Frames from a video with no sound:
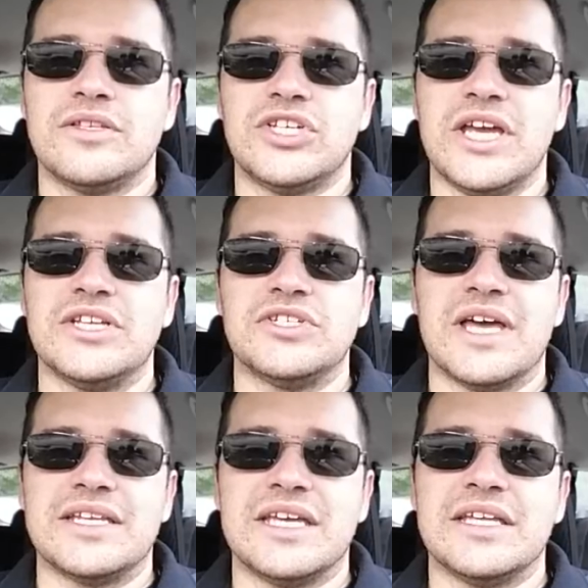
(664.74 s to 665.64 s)
change
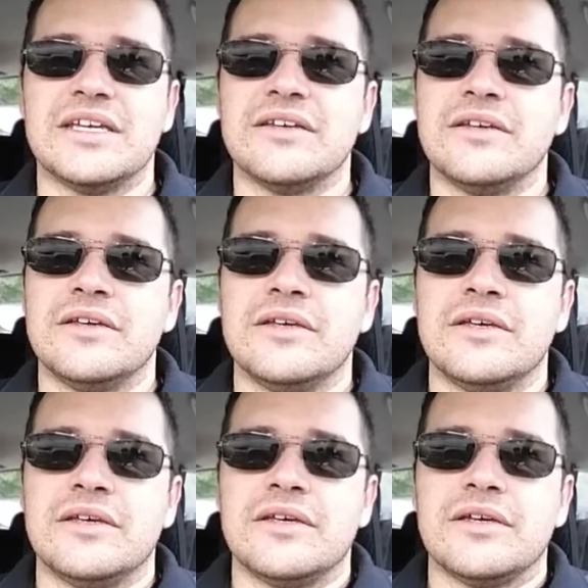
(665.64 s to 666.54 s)
that data.
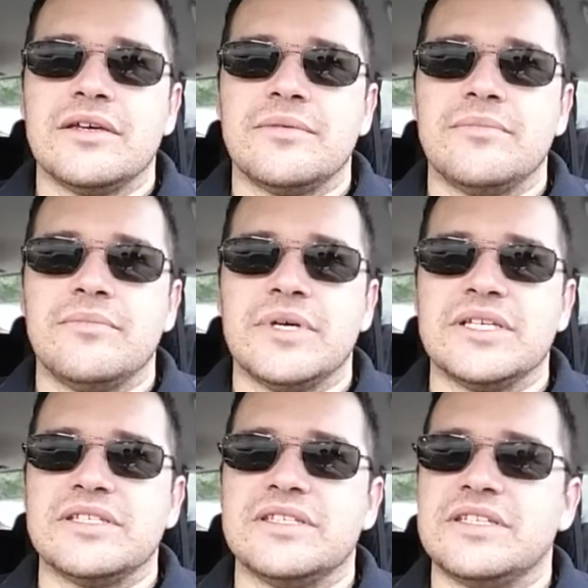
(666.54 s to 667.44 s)

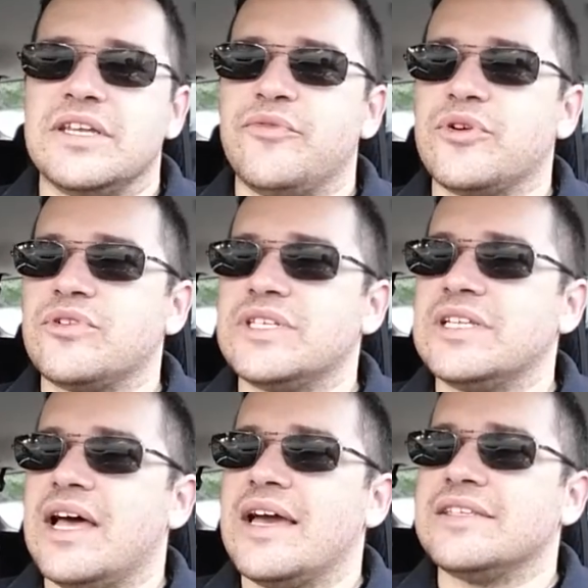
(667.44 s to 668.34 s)
Because the difficulty
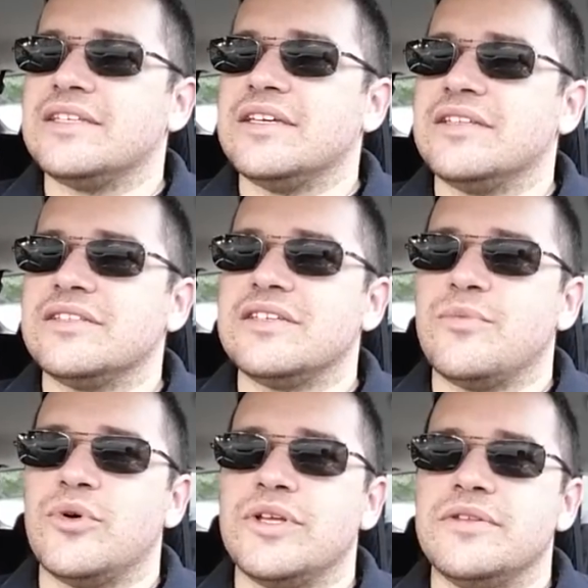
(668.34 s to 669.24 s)
lies in
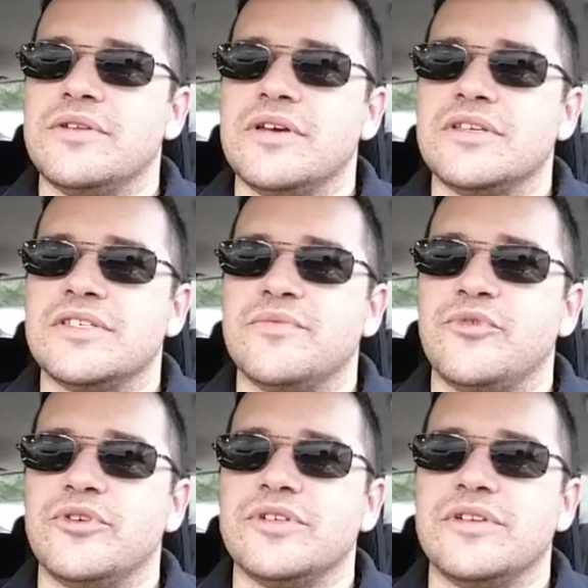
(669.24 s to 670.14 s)
someone uh,
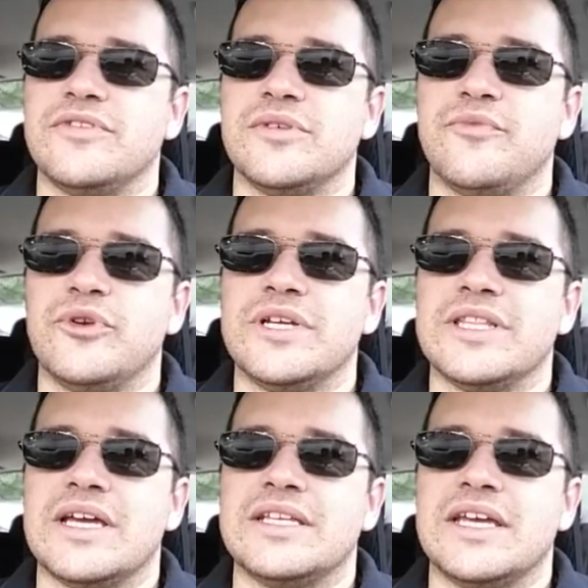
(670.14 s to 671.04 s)
subvert,
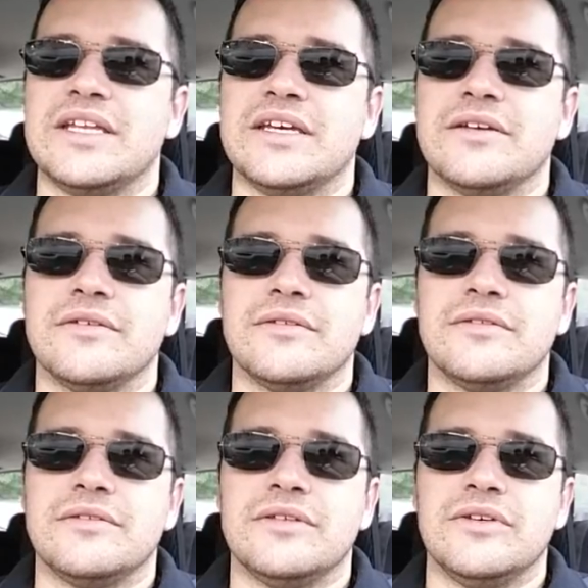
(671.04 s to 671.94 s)
subverting that data
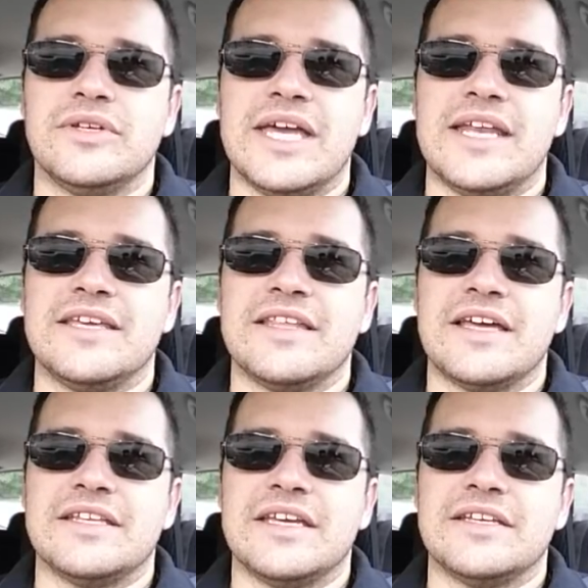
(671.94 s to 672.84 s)
you know, getting
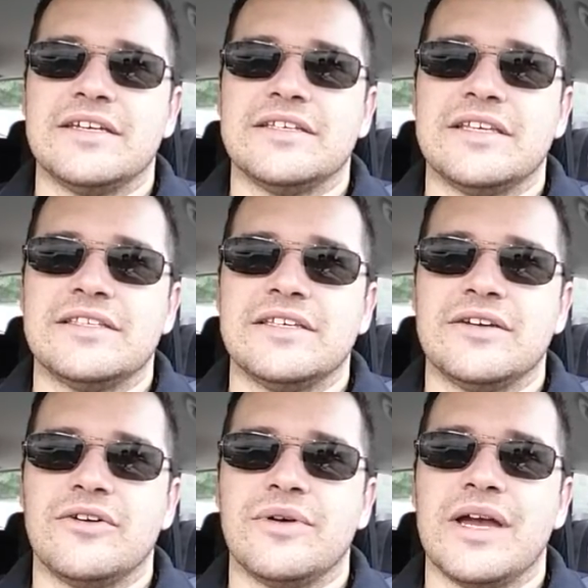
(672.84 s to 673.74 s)
that data and then
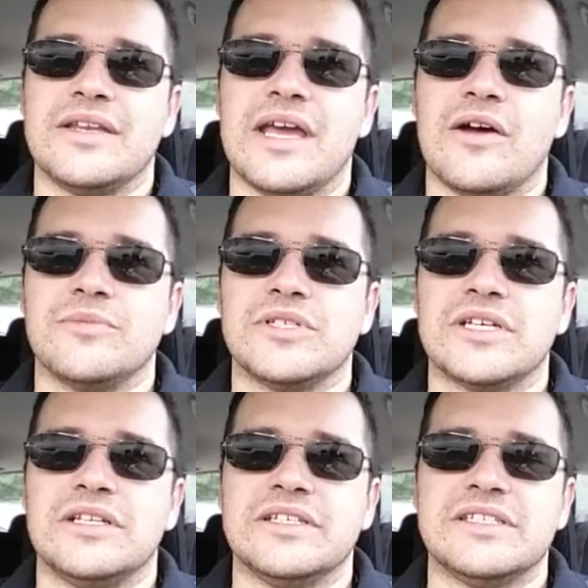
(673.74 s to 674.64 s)
saying, all right, now I'm just
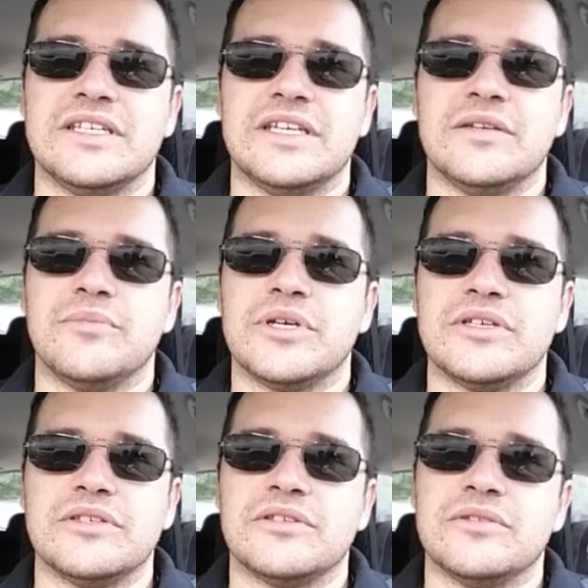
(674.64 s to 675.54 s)
going to listen in
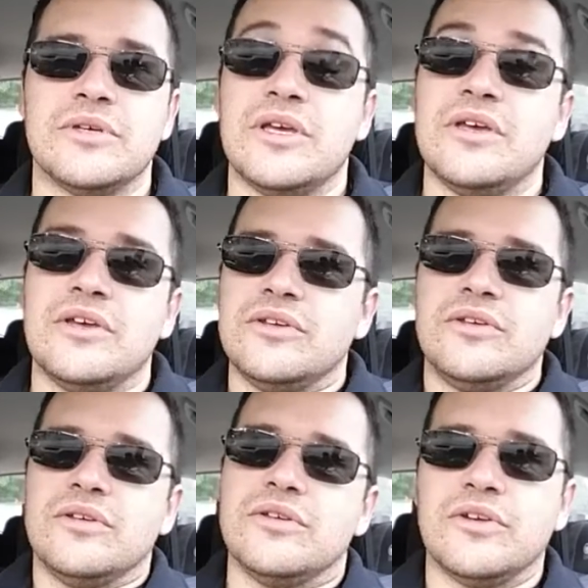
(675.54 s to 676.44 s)
because
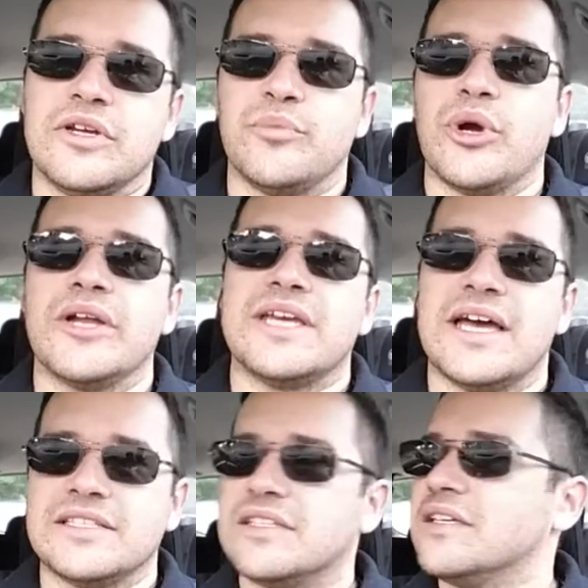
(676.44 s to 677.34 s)
you're going to
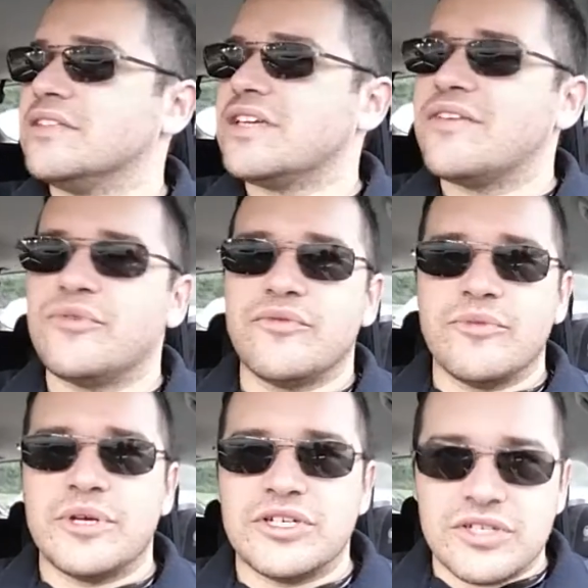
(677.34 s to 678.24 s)
broadcast the cipher
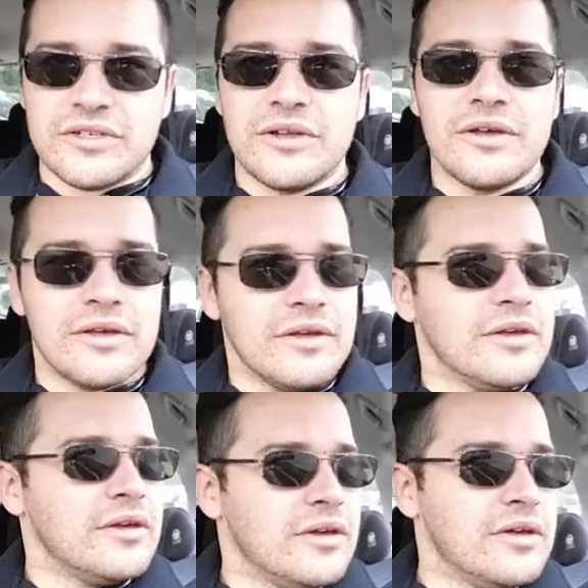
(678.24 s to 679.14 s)

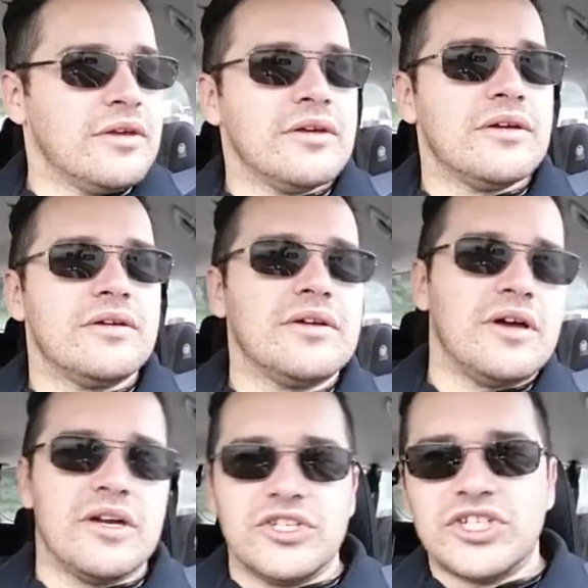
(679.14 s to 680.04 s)

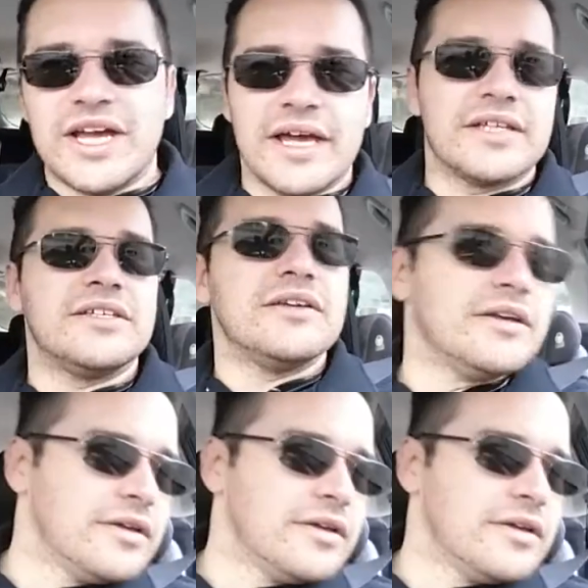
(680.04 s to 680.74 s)
information unchecked,